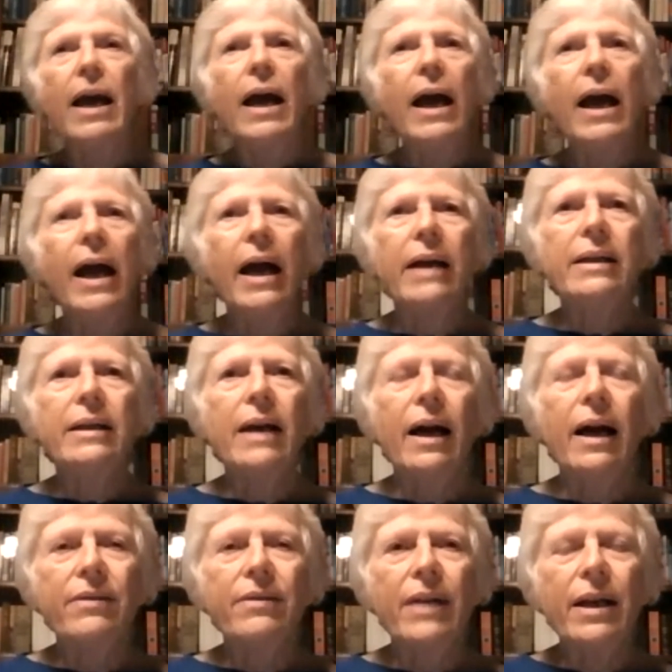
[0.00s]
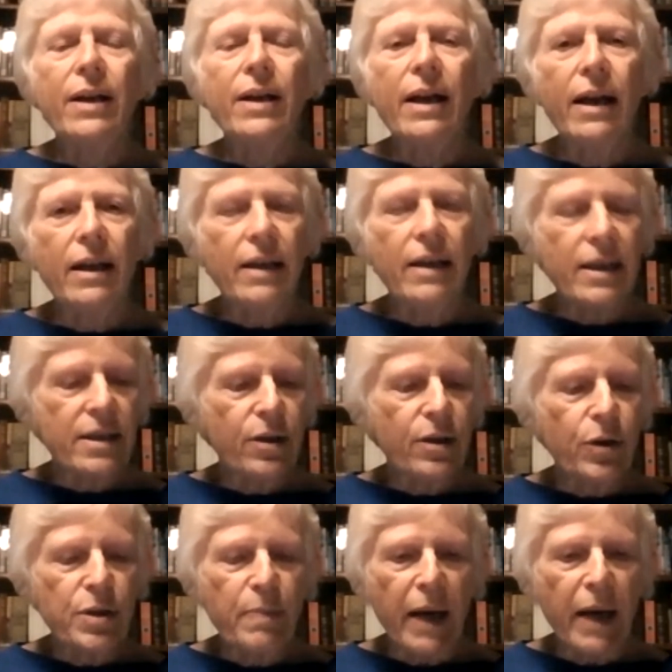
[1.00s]
And I think, and this
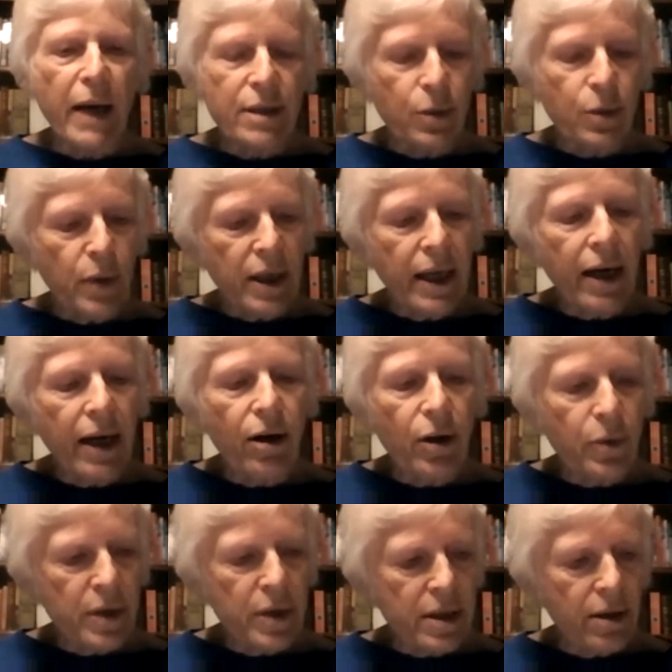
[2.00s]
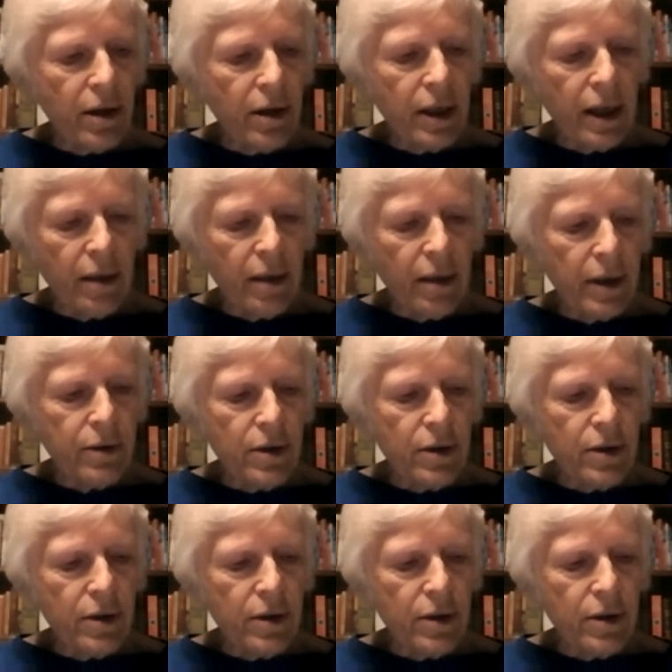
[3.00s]
goes back to what Carol was talking about